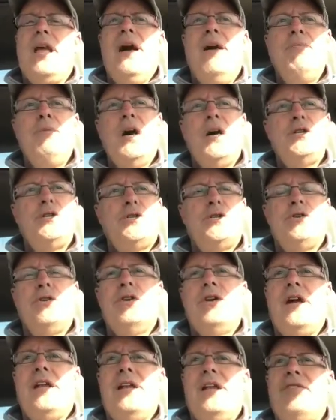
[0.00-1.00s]
I'm not
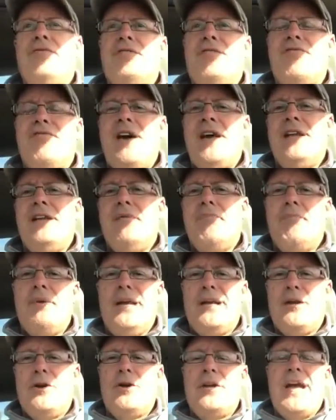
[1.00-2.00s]
sure. I'd love to find a
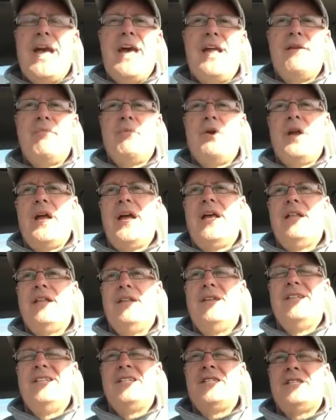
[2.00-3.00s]
bigger
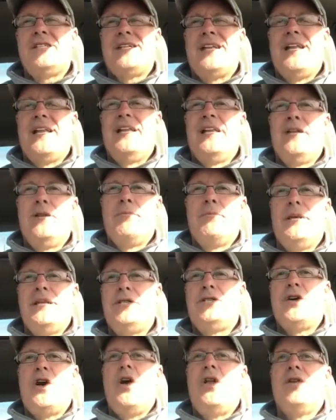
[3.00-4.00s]
catamaran, just a little
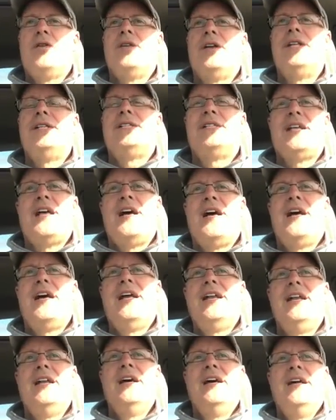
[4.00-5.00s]
bit taller
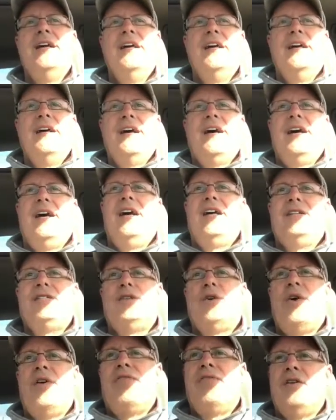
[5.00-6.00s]
inside,
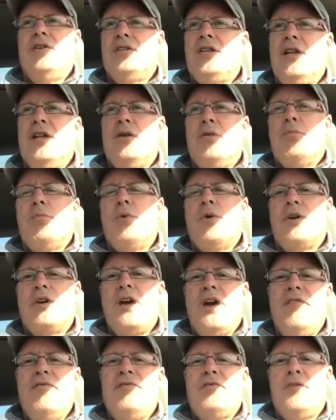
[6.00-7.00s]
so I felt a little more
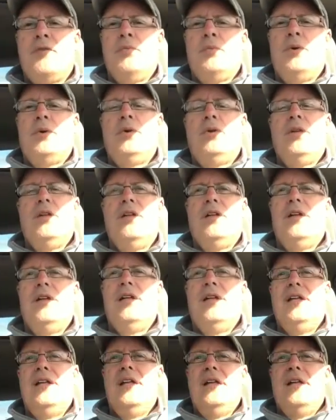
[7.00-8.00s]
comfortable.
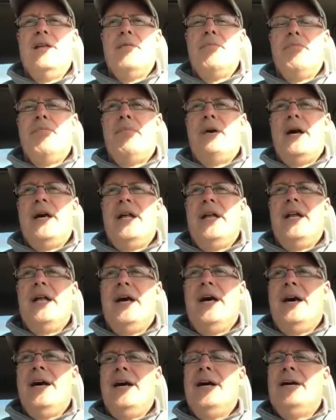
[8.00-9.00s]
But
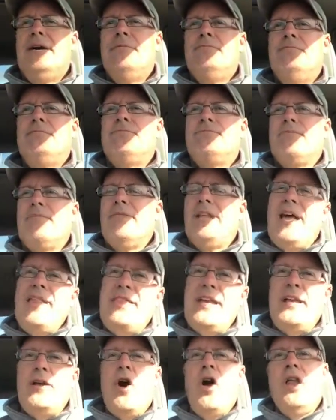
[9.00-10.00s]
I
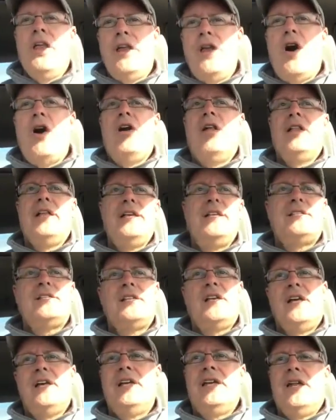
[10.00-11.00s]
think all in all,
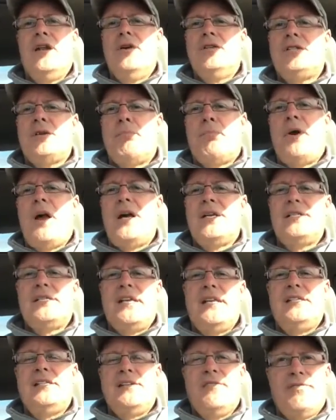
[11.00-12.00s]
it's you know, it's a
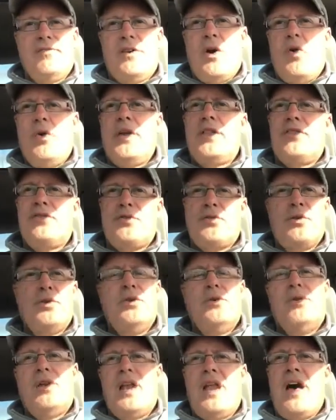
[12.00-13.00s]
process of going
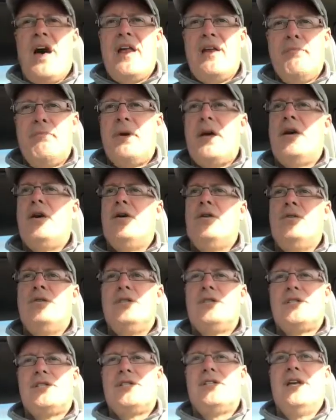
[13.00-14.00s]
through a lot of
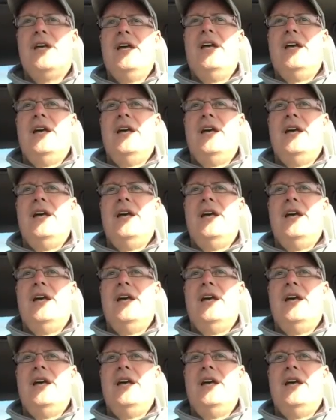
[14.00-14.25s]
boats